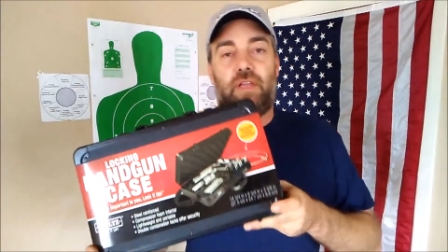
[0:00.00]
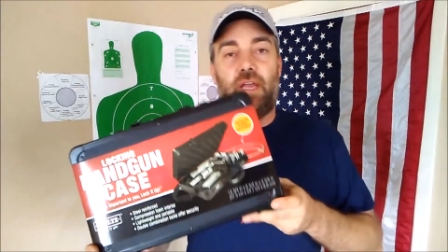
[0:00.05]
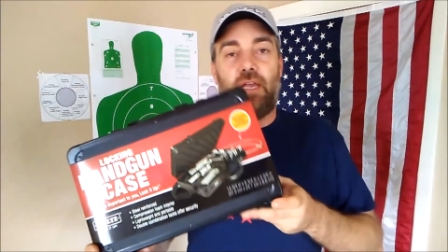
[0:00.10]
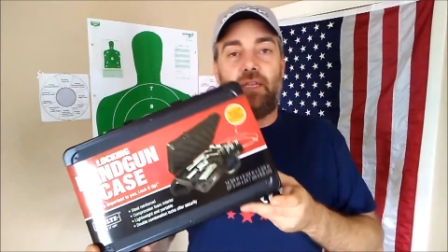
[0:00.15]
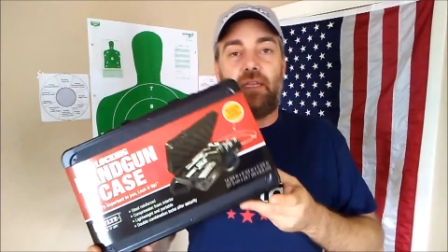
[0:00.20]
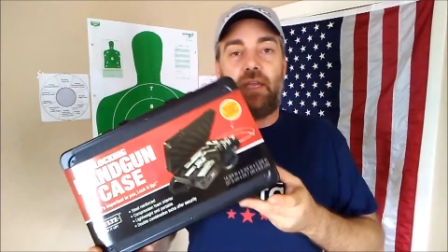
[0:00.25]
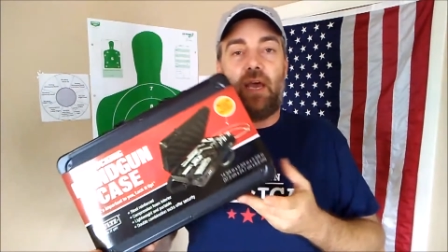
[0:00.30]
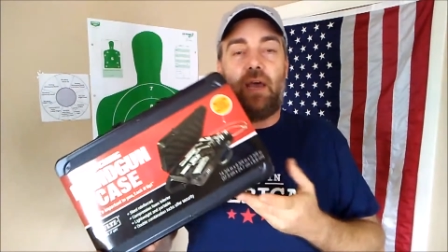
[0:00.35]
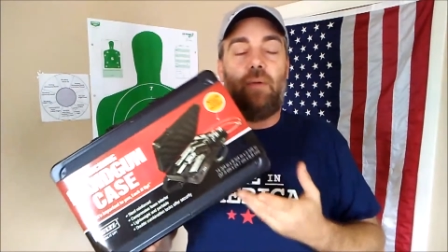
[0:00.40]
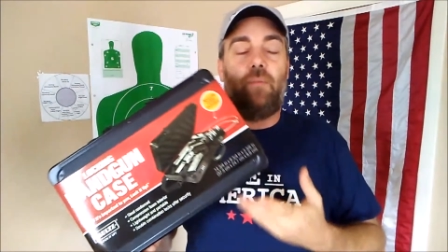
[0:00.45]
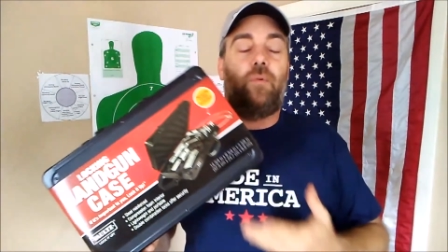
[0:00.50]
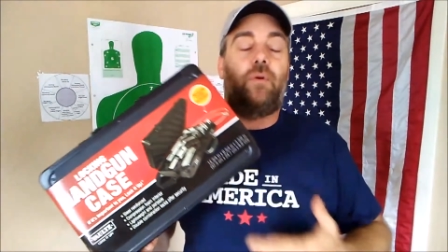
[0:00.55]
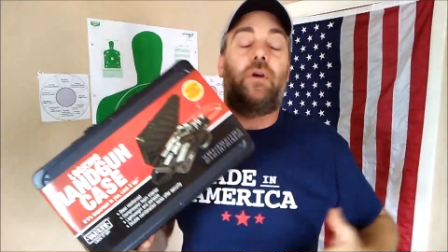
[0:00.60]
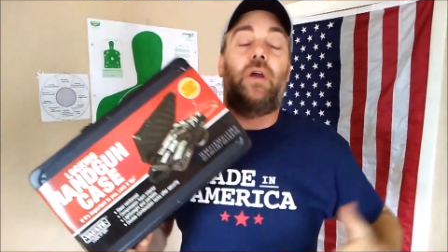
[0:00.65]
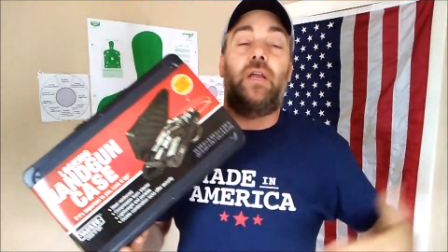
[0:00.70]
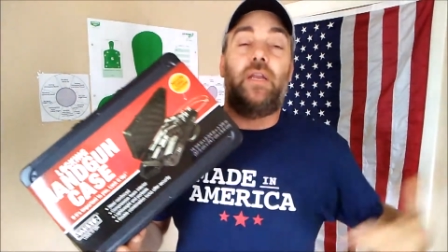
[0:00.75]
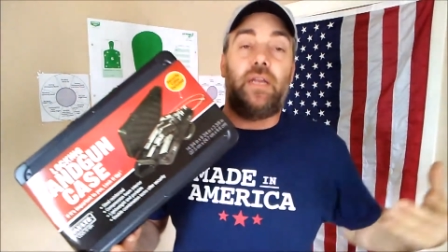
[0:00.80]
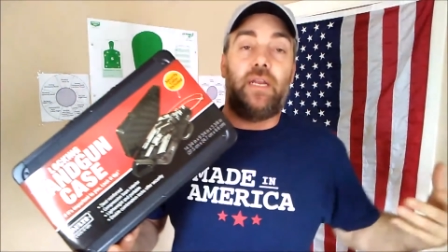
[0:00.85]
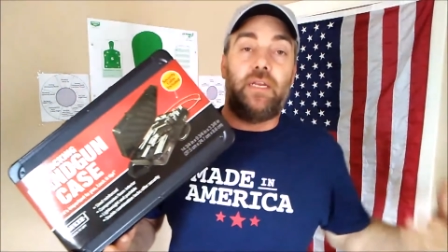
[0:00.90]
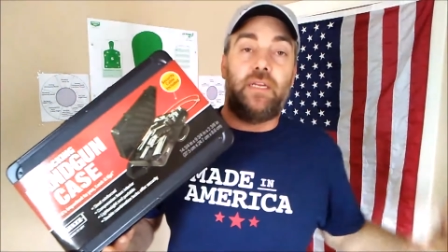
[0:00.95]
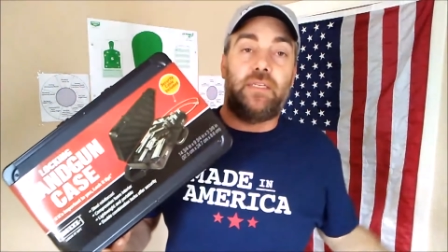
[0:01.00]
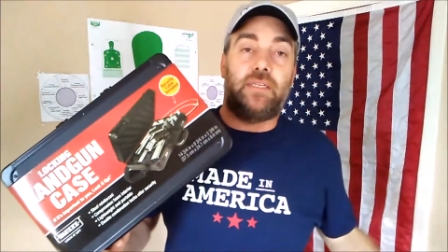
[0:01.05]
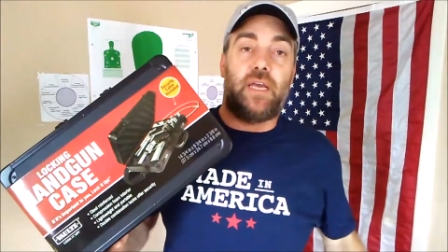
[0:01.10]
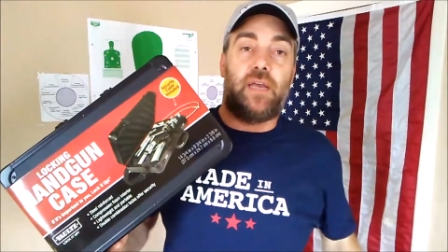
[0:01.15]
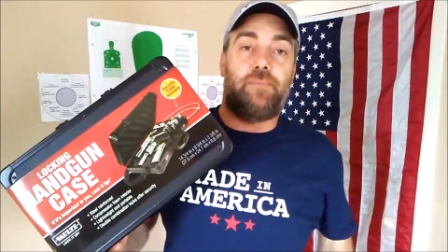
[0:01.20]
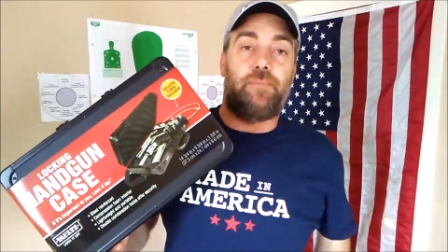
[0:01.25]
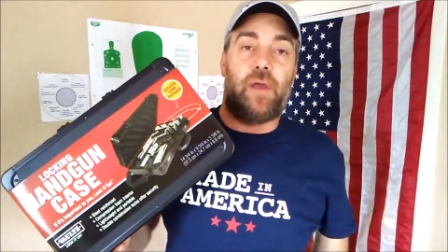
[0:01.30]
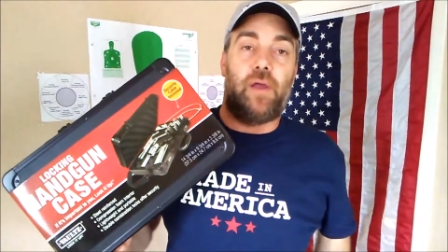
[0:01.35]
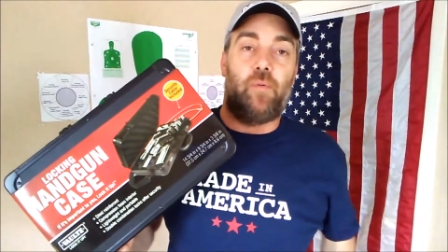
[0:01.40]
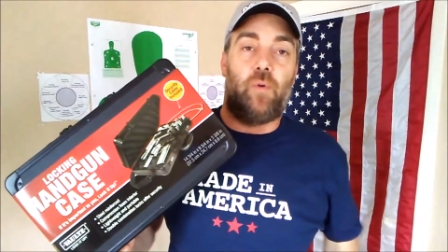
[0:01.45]
like that where I need to
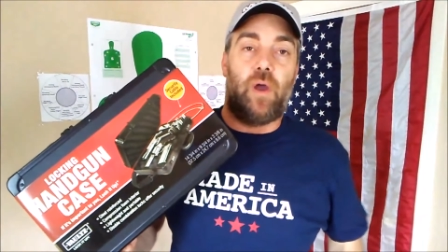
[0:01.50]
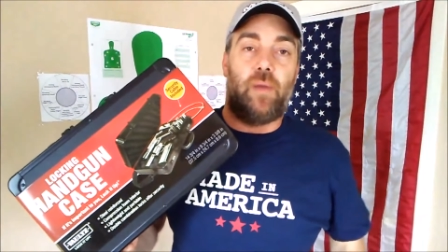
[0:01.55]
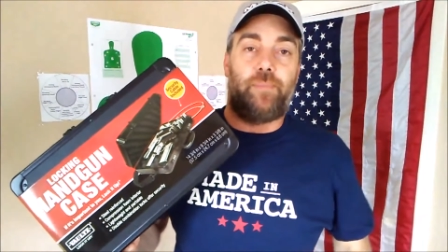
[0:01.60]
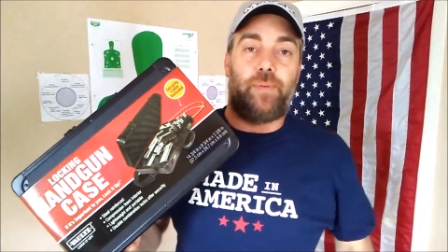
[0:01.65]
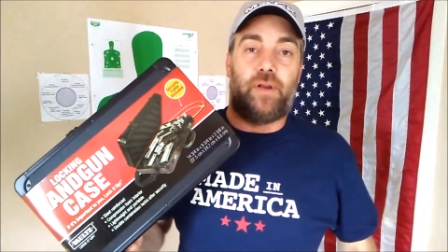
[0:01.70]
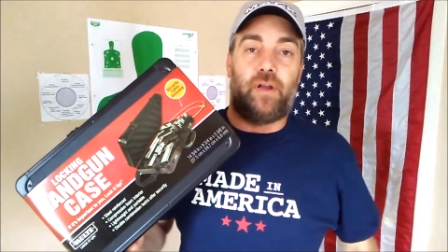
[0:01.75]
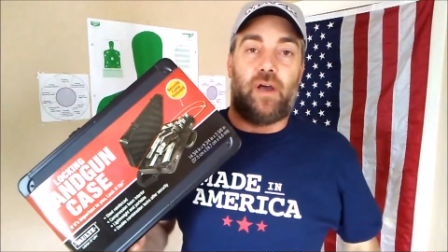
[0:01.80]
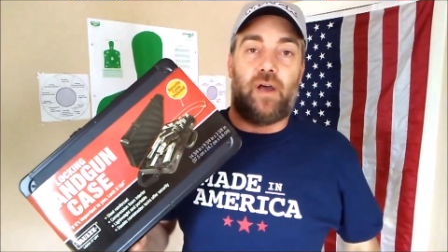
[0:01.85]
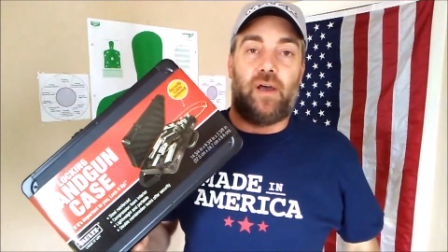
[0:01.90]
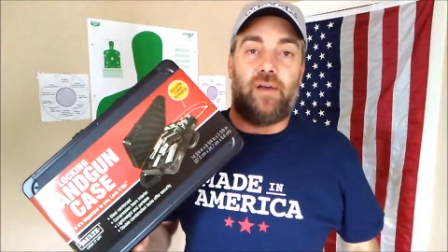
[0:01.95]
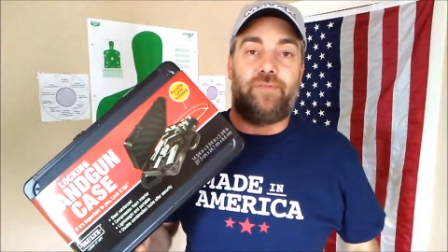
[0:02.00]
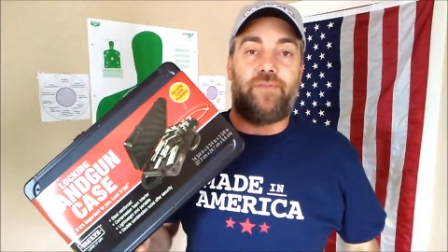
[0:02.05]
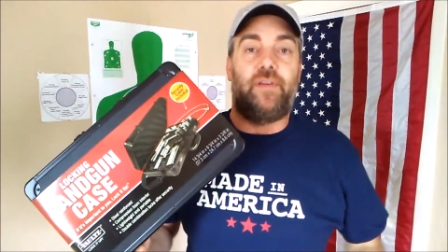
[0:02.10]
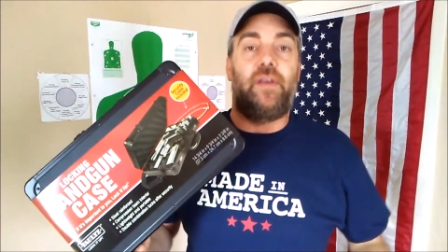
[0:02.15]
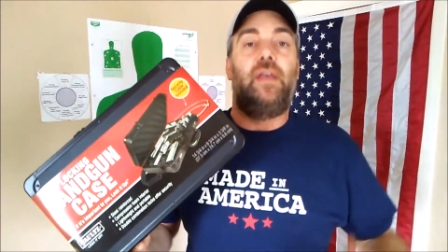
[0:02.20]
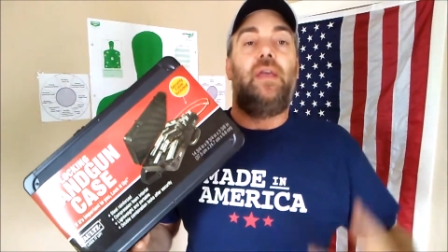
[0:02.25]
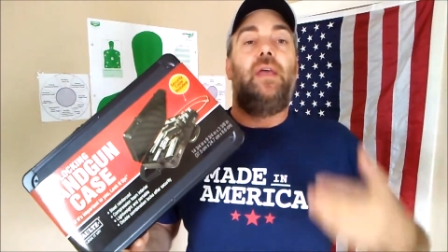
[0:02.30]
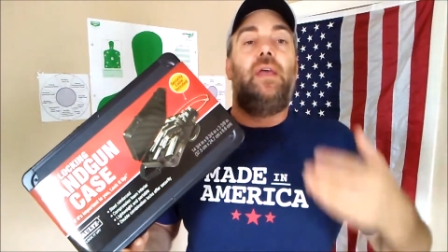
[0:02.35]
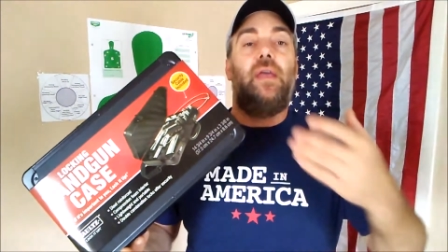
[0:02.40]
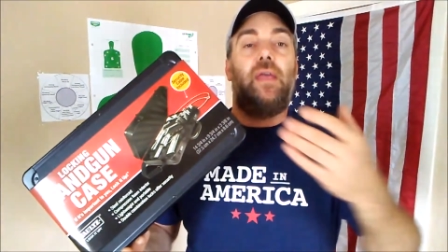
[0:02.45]
take my weapon off,